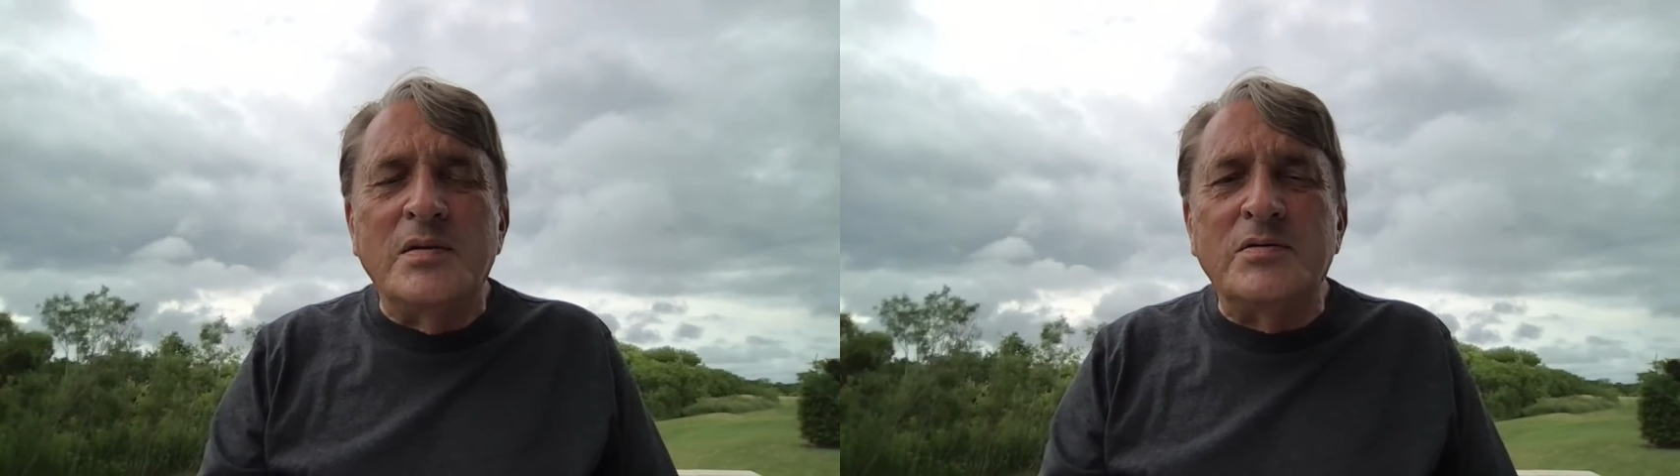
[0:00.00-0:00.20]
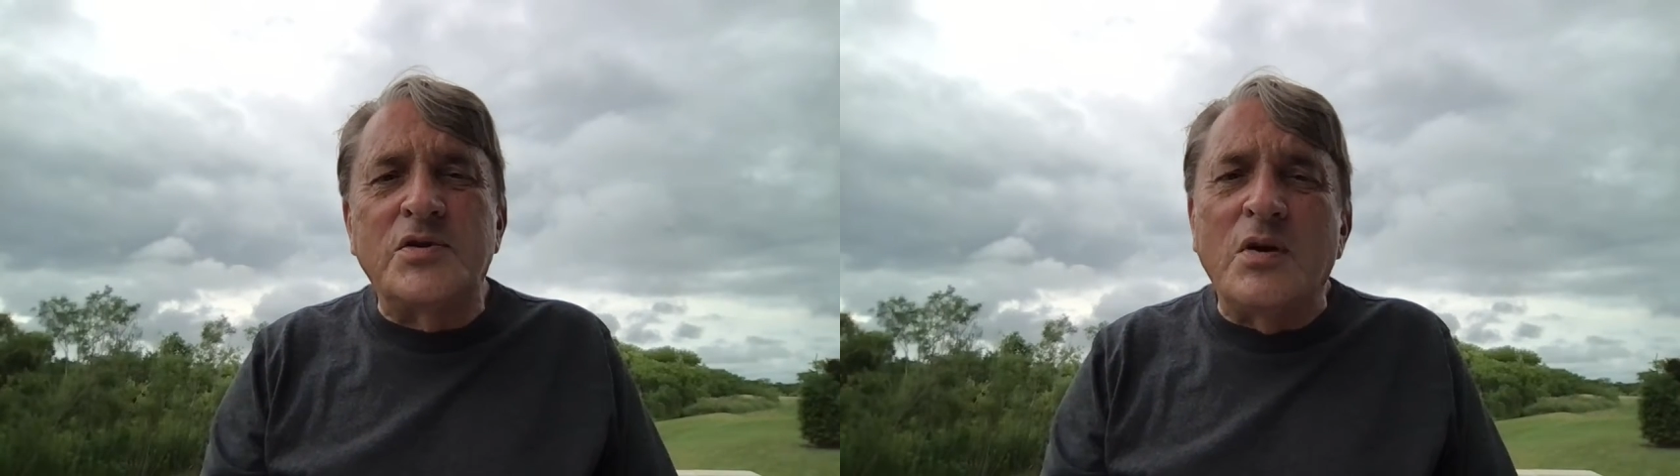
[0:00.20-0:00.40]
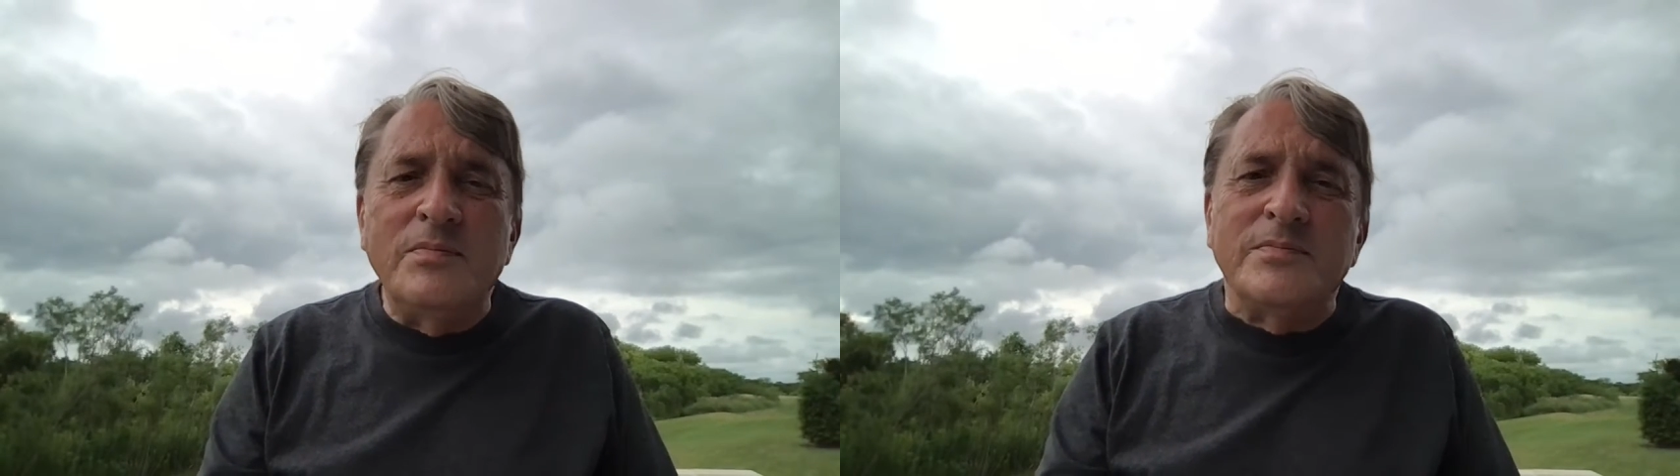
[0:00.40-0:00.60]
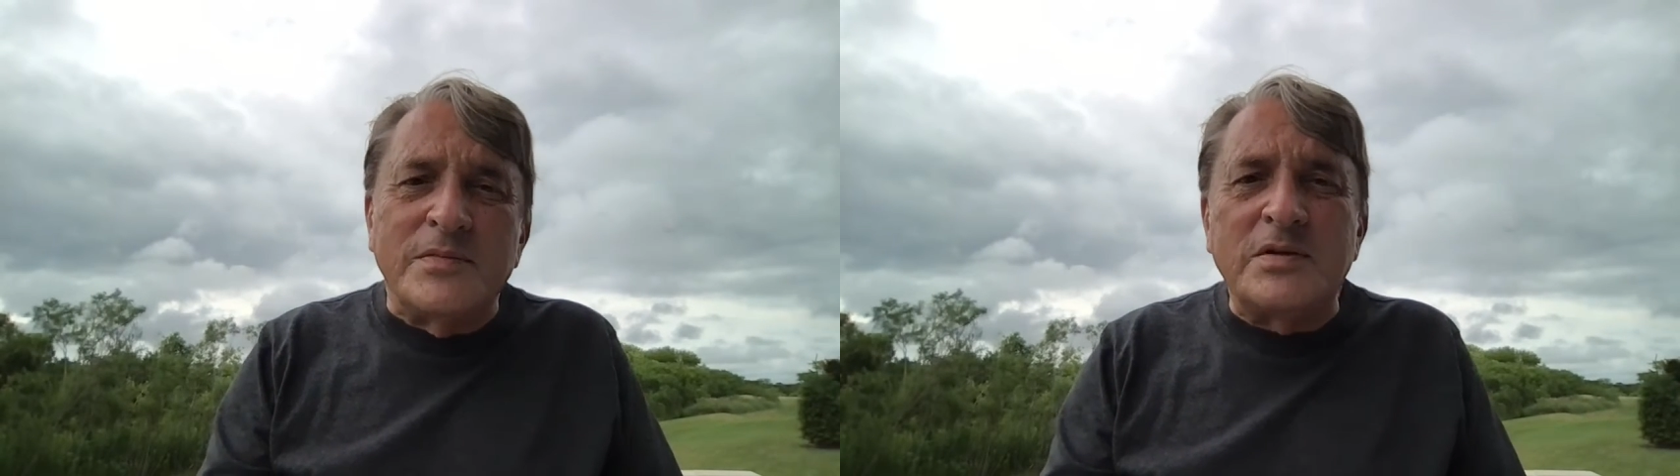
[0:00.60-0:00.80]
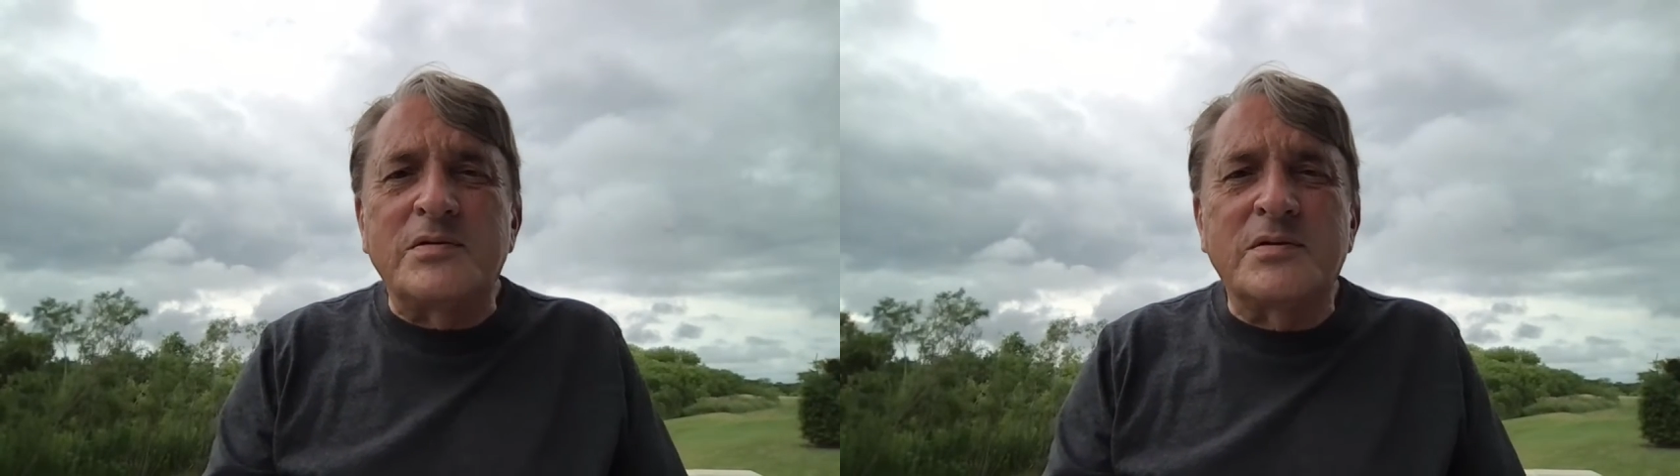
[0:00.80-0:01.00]
And so
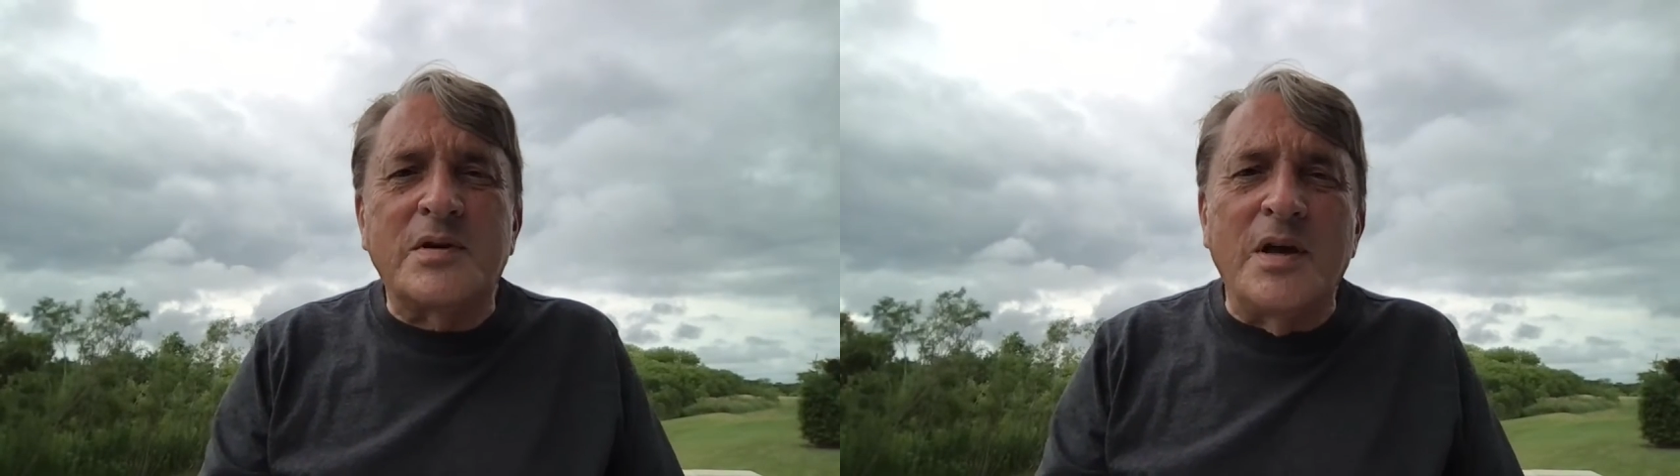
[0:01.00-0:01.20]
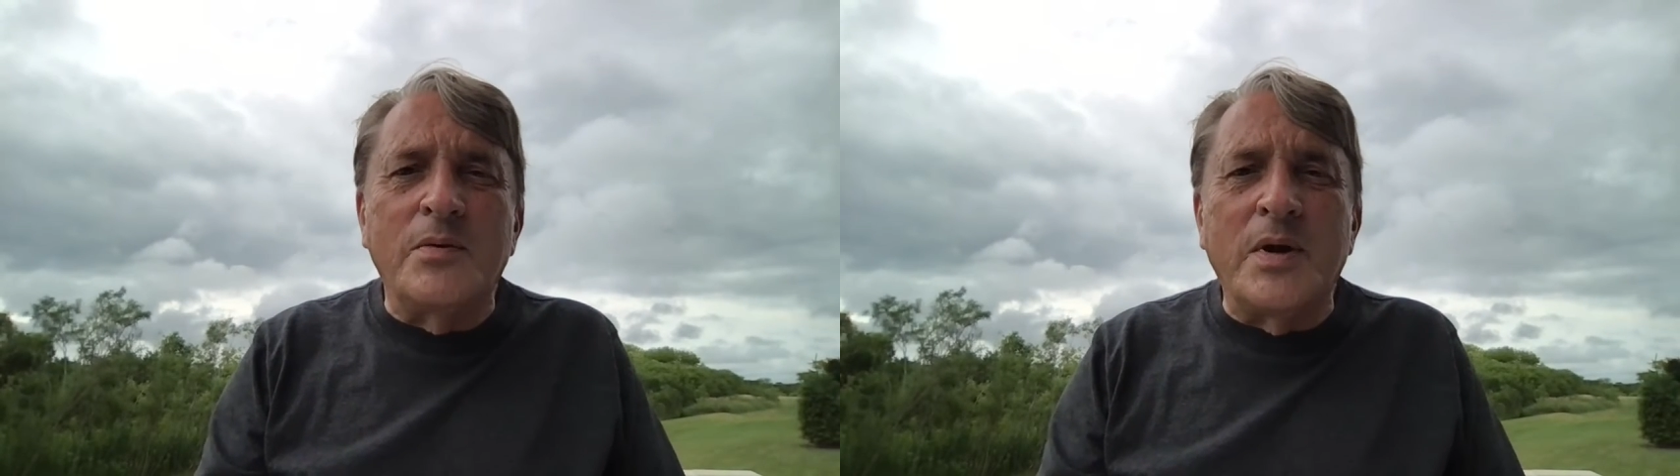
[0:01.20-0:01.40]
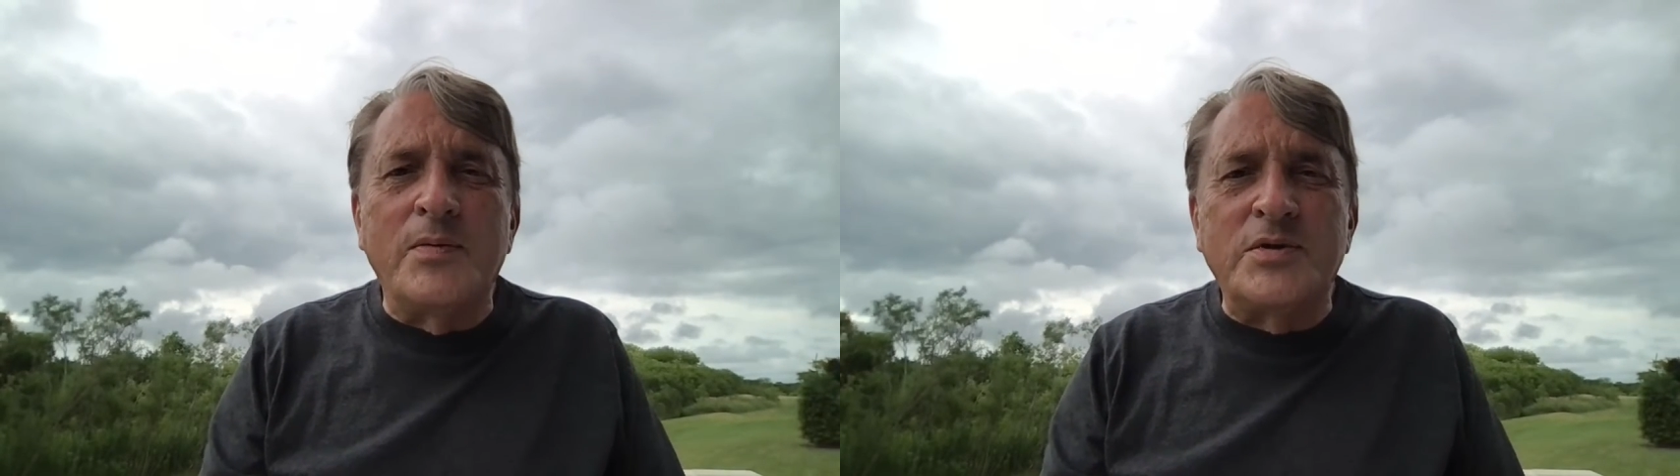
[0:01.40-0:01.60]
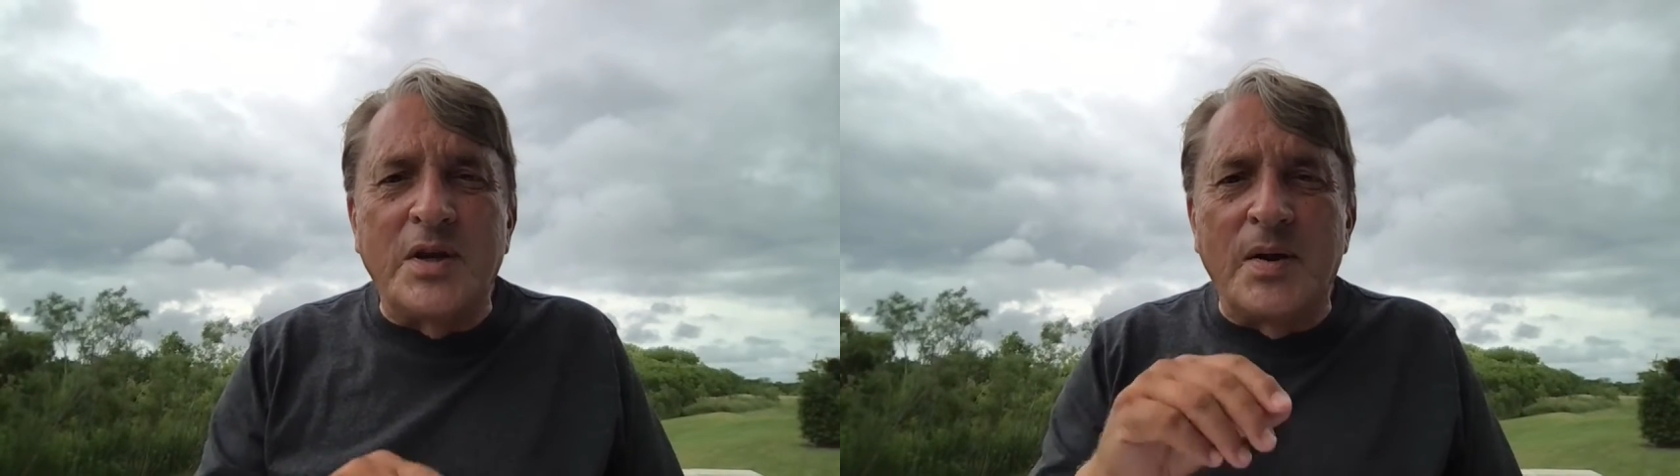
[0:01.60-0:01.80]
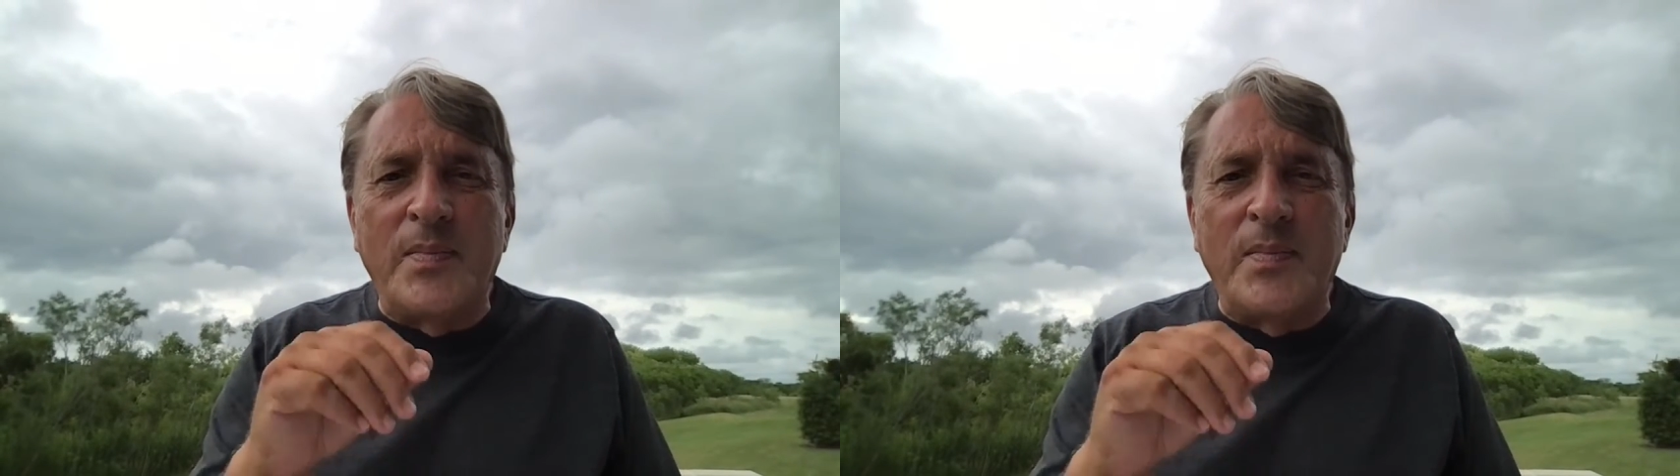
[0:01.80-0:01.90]
that's kind of what I was thinking